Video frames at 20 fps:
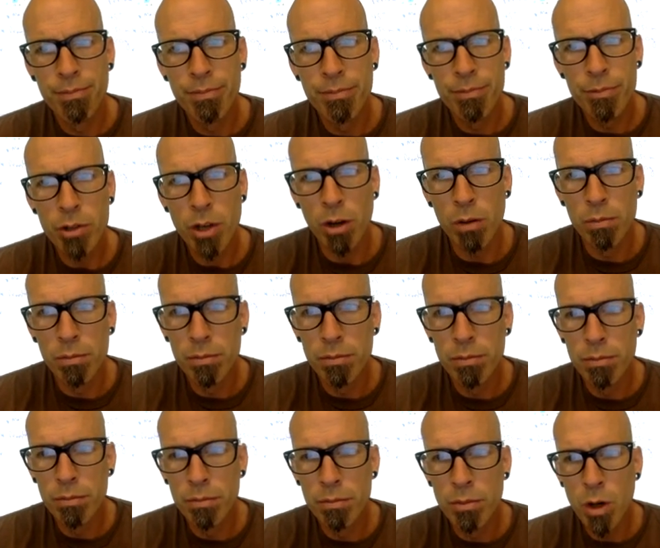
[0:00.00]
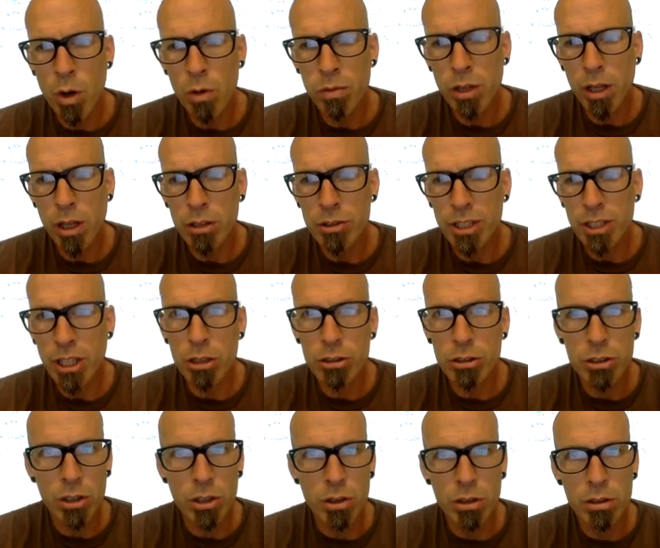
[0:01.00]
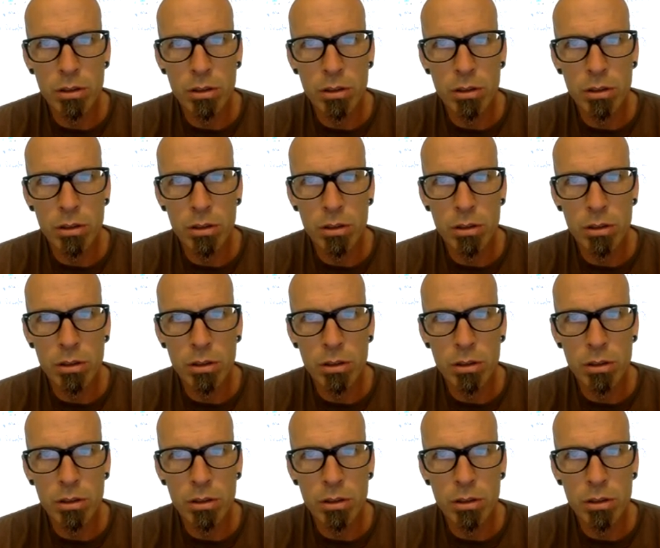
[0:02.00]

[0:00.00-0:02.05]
So hopefully I'll see y'all soon.